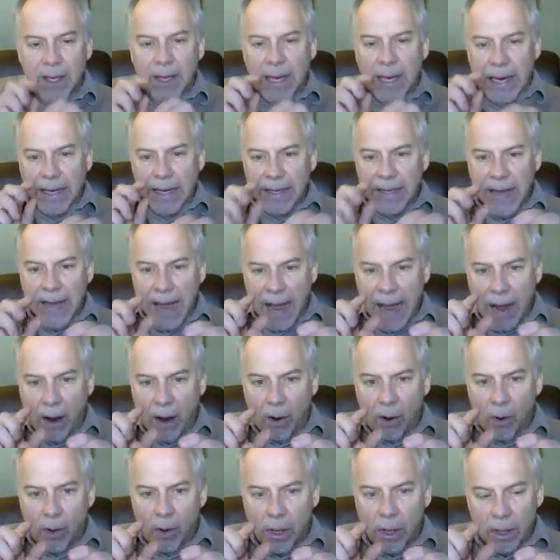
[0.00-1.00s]
And
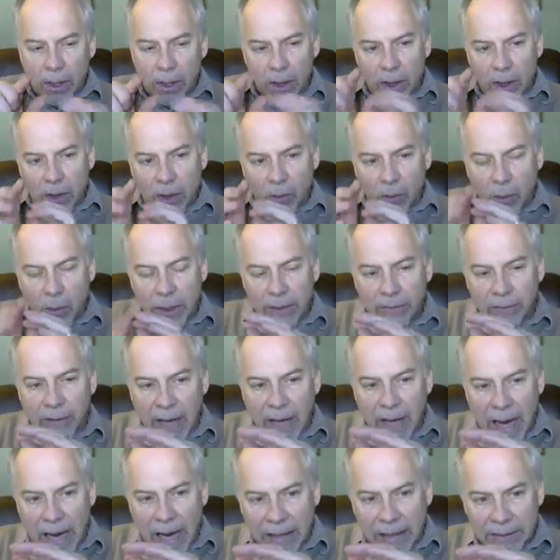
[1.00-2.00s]
now we've
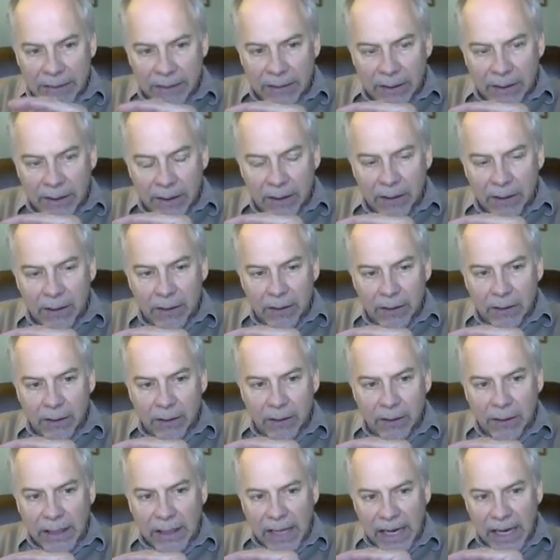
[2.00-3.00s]
gotten
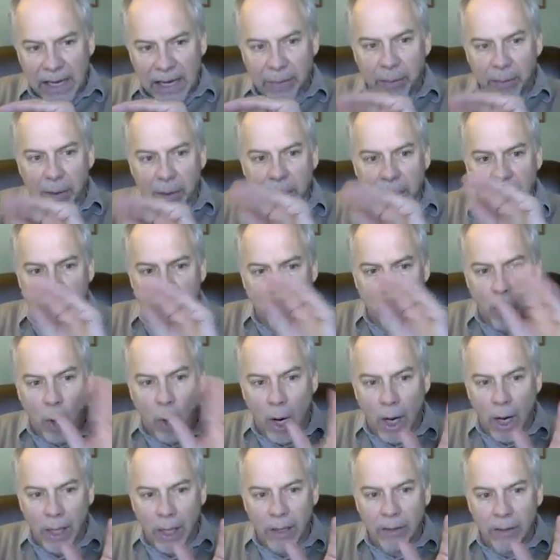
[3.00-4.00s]
K plus
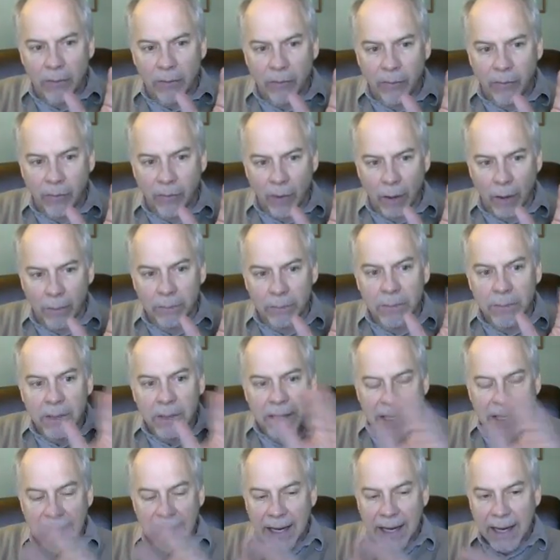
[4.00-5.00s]
1 from
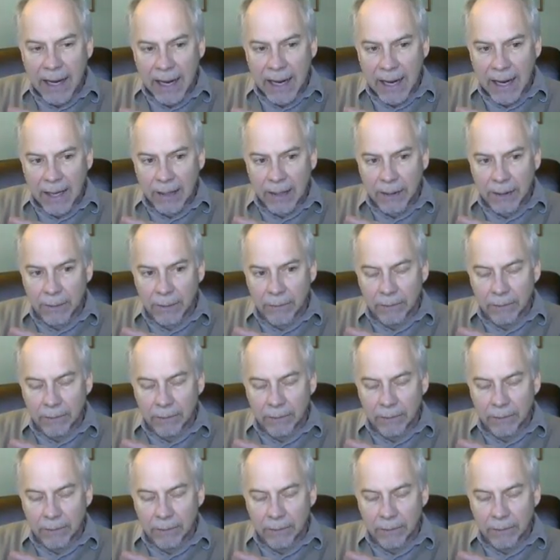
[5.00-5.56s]
K.